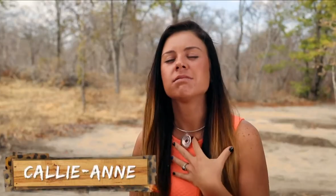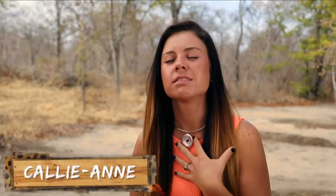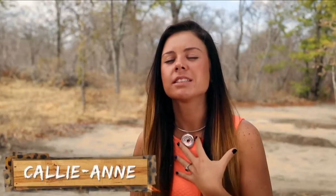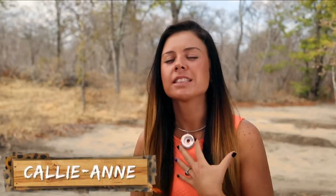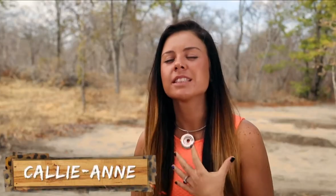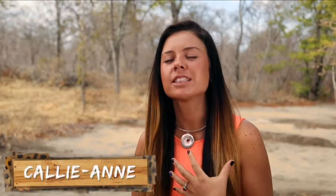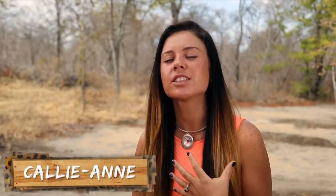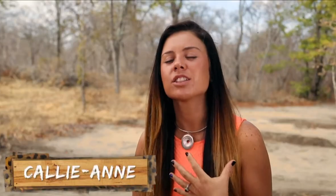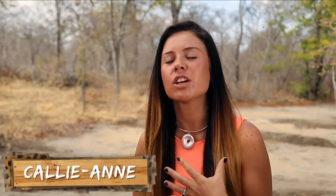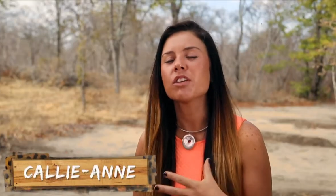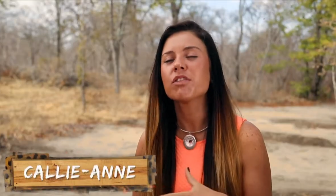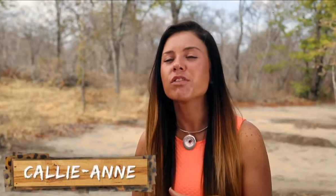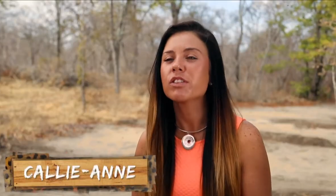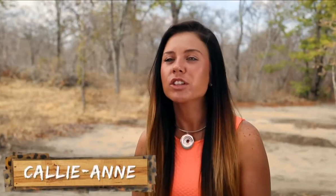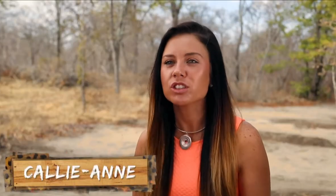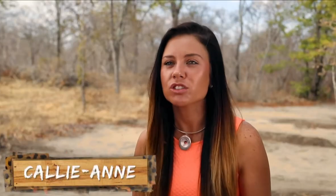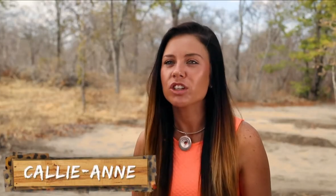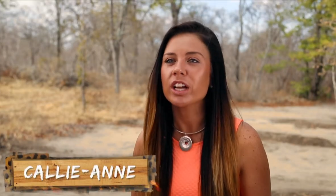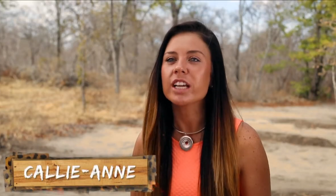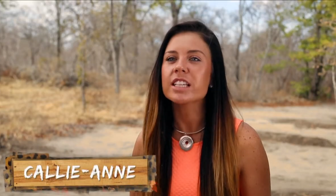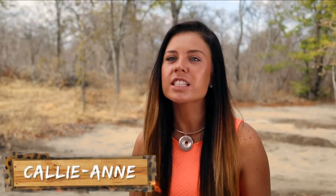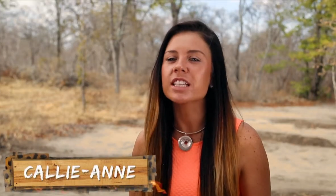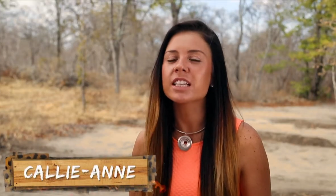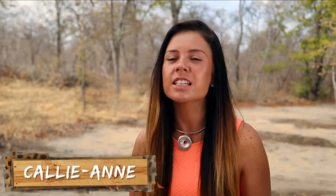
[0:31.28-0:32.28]
He's so
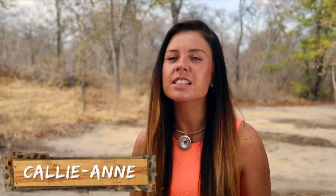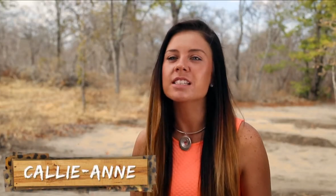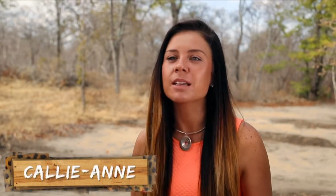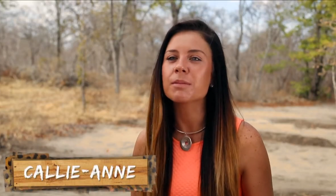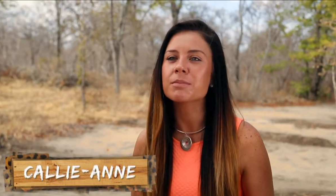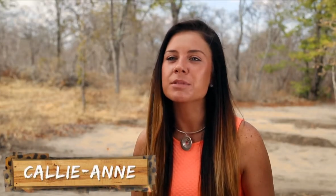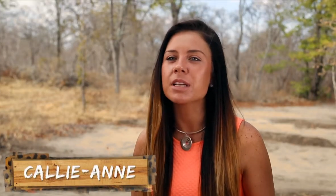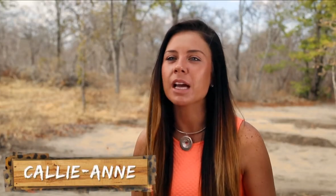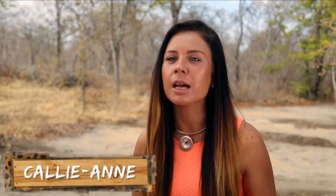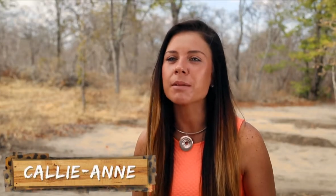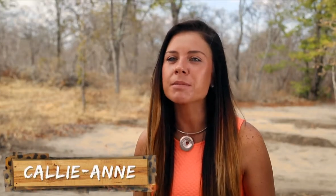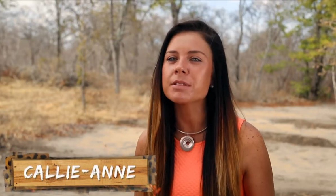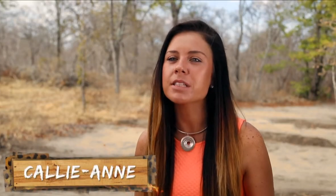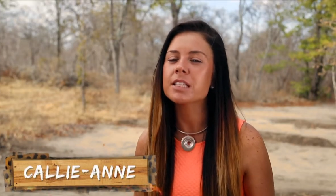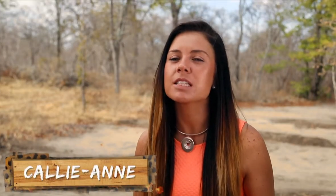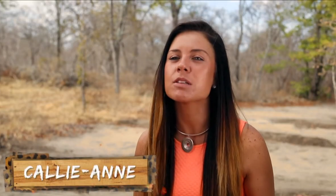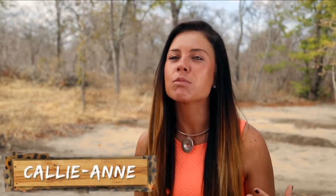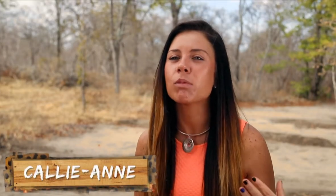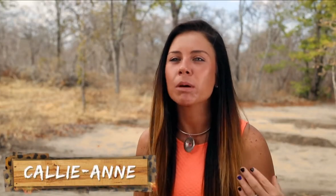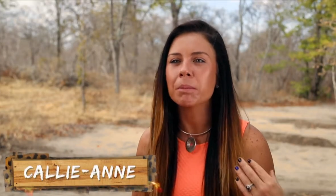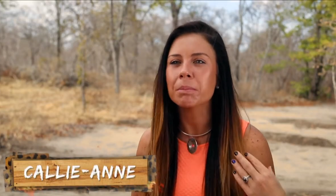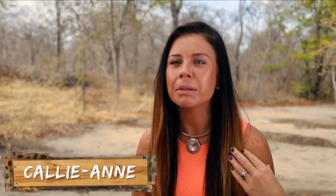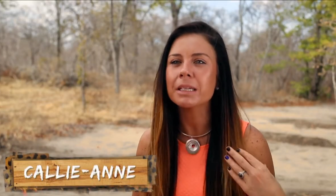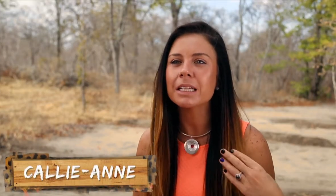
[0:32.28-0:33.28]
frustrating sometimes. Does he
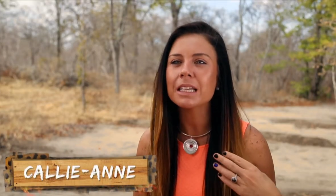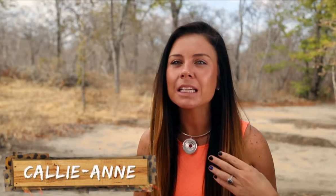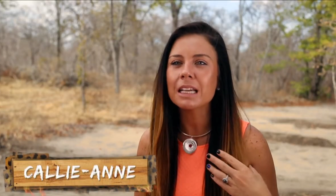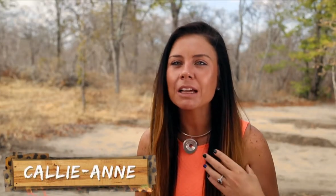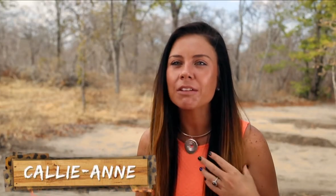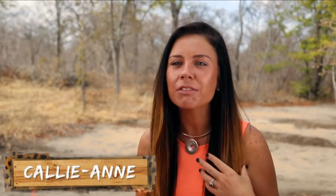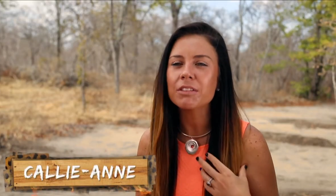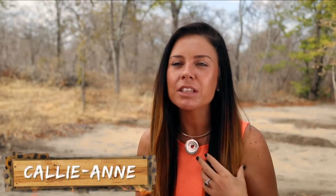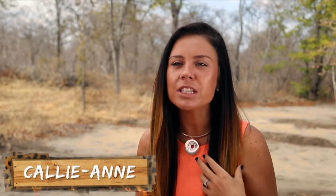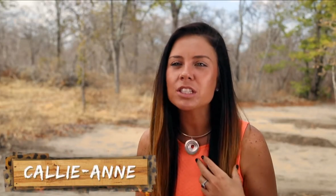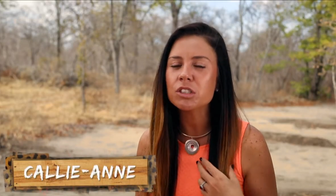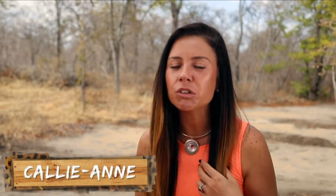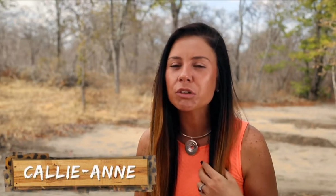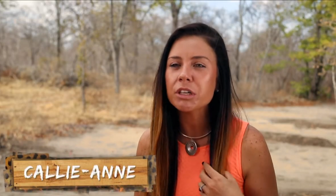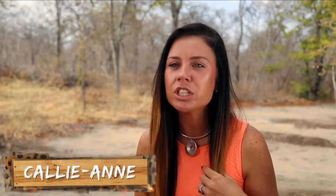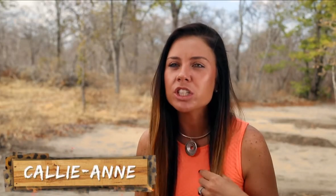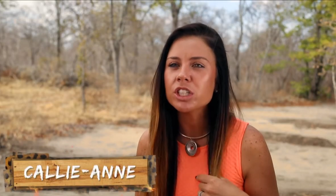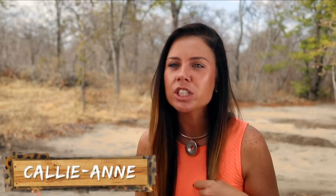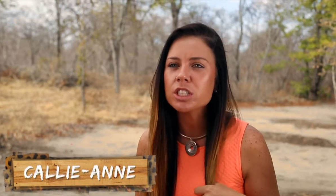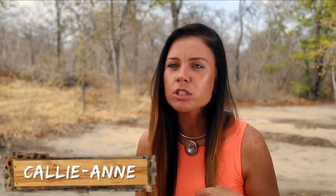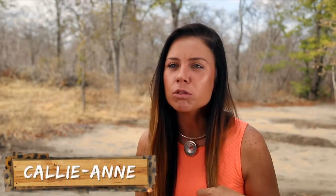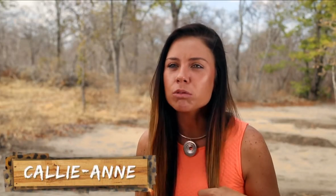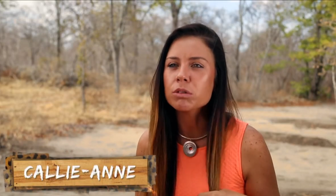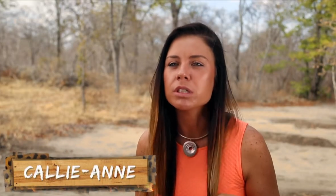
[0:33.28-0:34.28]
want me to love these
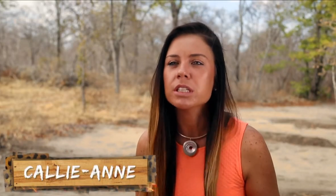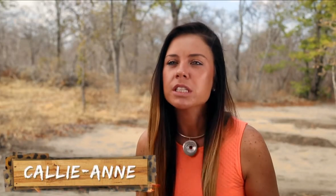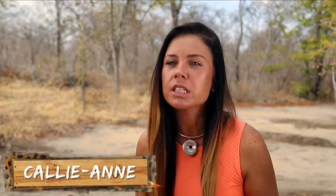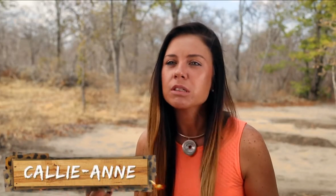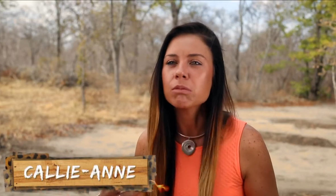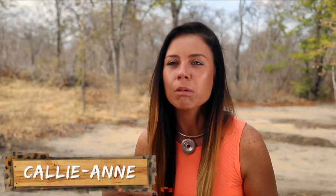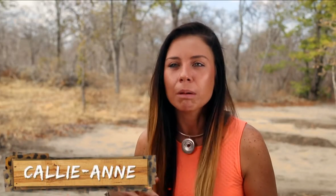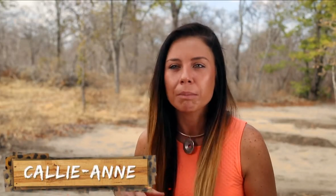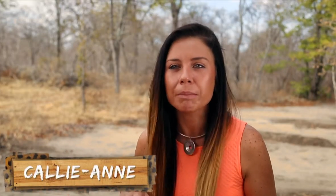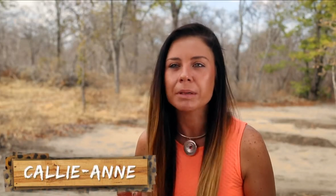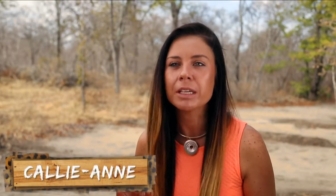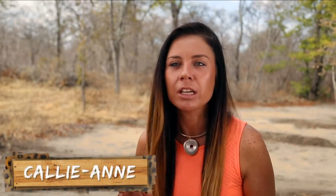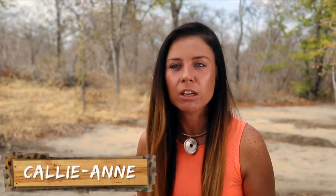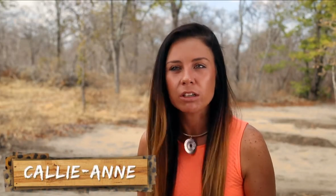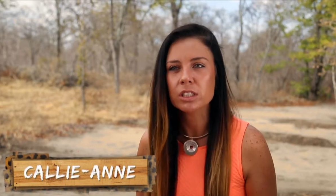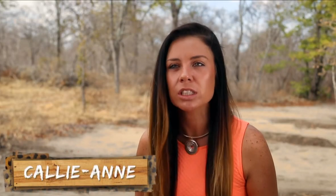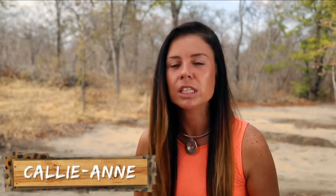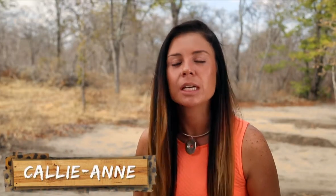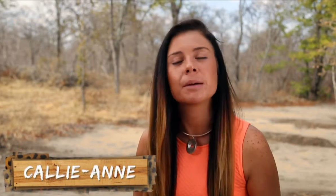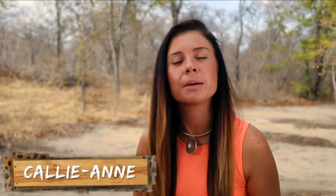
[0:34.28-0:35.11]
creatures, or does he want me not to